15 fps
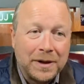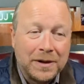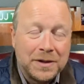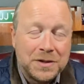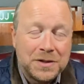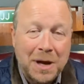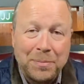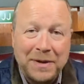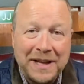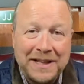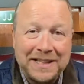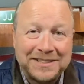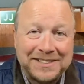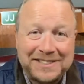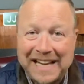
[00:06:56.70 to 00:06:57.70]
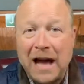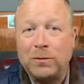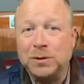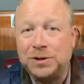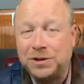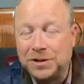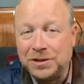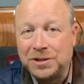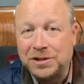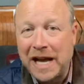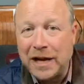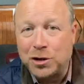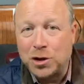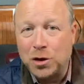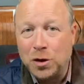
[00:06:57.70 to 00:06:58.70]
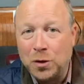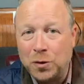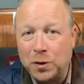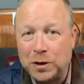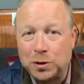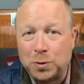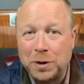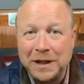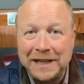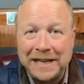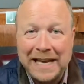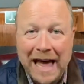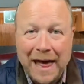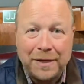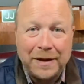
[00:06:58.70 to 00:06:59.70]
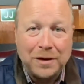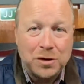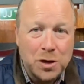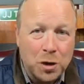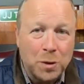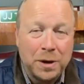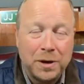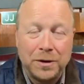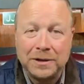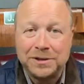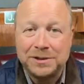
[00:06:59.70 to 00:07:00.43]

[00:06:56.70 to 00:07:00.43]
something that sounds sensational and there's really nothing to it, or it